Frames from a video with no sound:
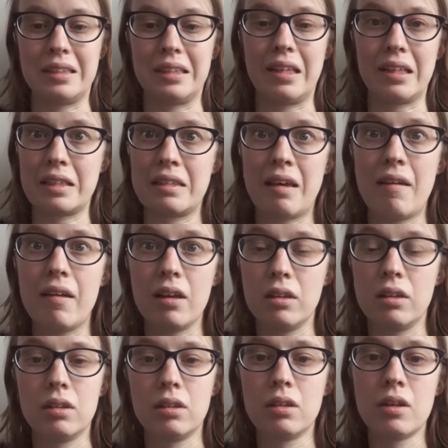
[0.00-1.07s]
like
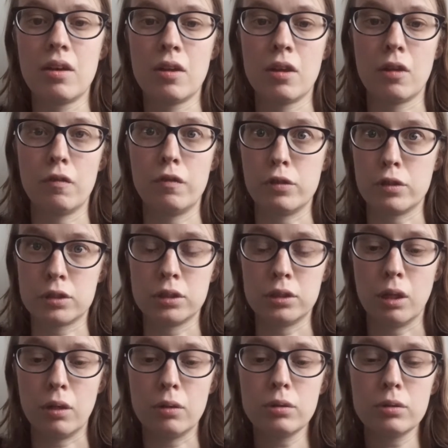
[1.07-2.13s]
taken the first
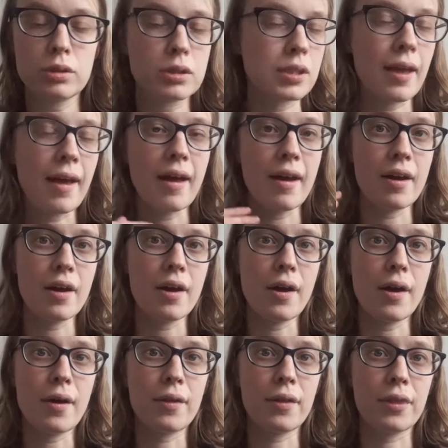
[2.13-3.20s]
dose.
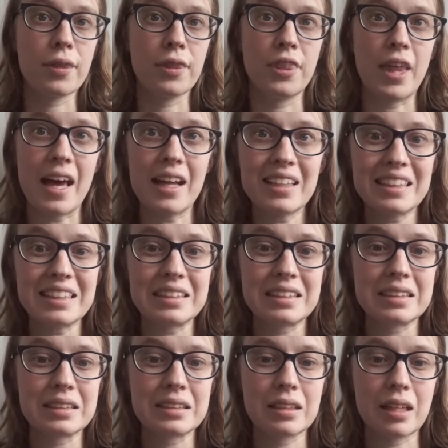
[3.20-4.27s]
Then
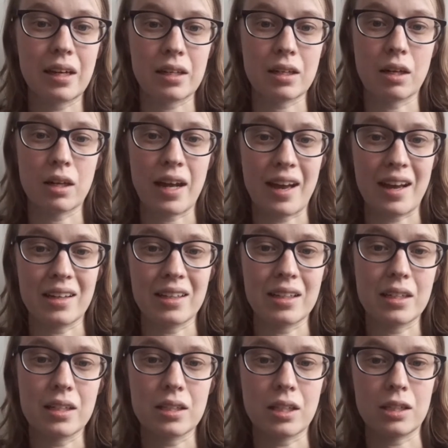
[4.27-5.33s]
I got a
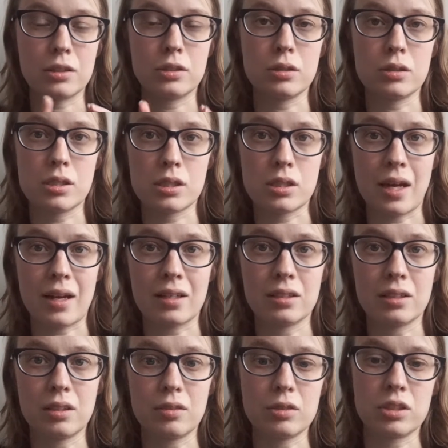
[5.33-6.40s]
headache. I took the second
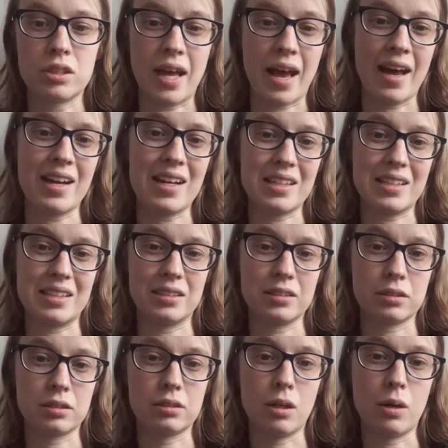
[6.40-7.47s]
dose. The headache
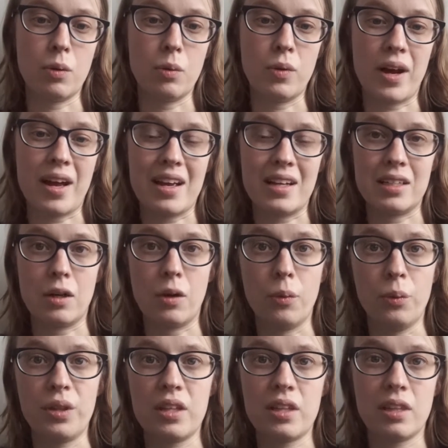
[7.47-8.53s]
didn't go away, and the
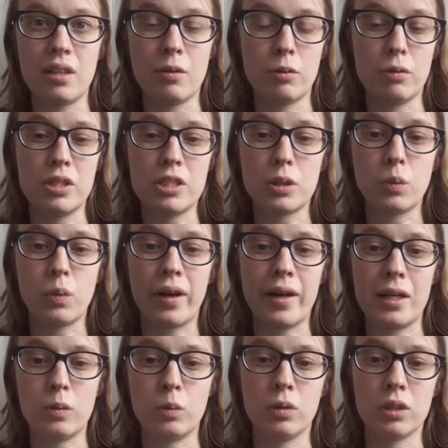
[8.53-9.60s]
only reason why
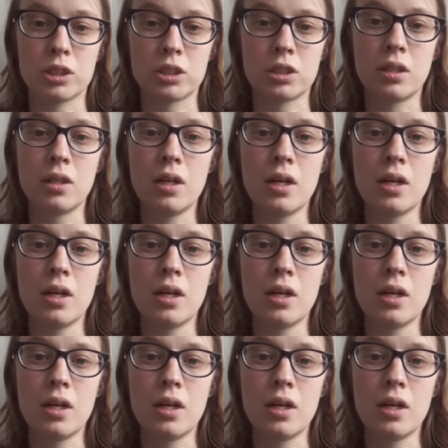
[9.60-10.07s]
it was